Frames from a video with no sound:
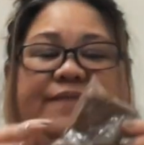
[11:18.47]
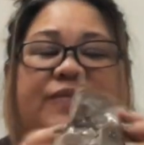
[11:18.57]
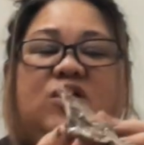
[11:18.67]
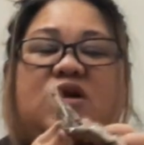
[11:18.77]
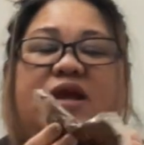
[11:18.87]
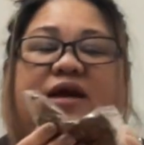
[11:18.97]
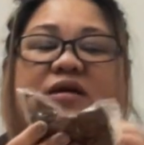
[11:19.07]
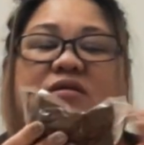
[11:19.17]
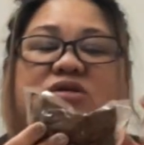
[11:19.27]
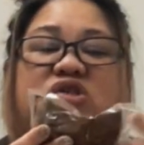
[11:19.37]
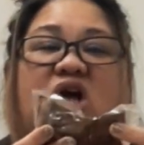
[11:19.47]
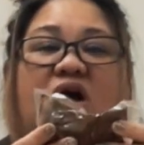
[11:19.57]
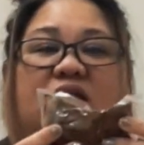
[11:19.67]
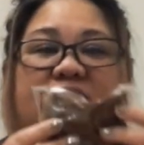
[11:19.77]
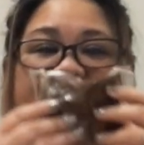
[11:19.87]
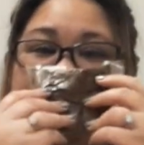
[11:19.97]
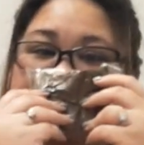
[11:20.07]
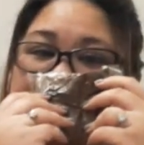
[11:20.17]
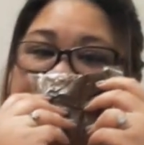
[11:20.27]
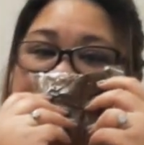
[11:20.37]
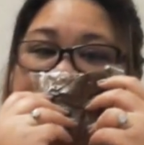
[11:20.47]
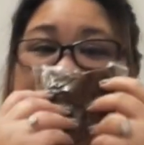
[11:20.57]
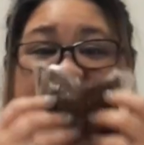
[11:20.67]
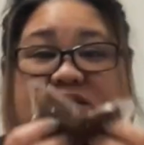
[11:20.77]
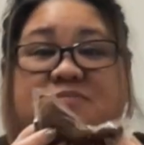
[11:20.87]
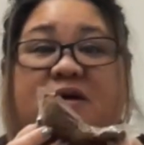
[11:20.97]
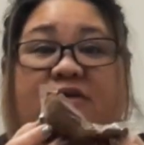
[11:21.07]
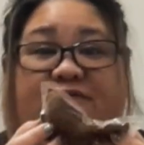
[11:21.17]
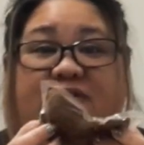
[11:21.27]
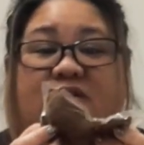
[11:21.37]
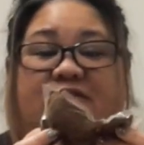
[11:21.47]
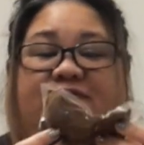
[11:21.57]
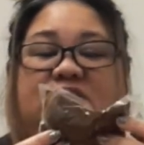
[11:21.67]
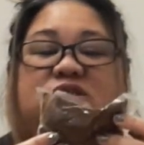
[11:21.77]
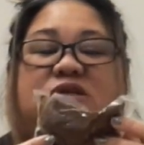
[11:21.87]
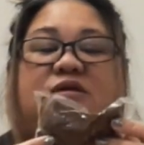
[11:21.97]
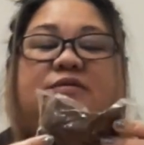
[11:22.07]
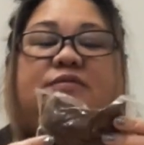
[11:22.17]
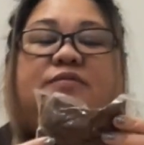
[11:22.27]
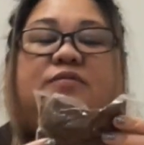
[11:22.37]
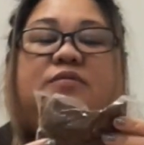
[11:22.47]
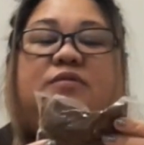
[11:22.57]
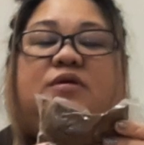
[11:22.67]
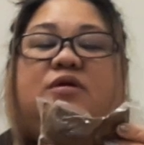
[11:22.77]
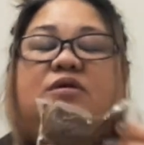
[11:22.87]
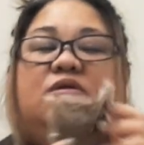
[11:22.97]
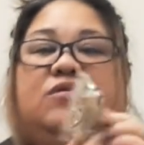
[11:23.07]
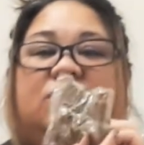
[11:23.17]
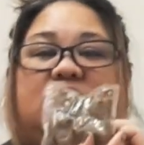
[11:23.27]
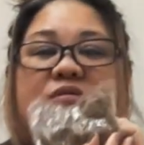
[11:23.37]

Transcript: they're like chocolate, but they smell very fishy. There you go.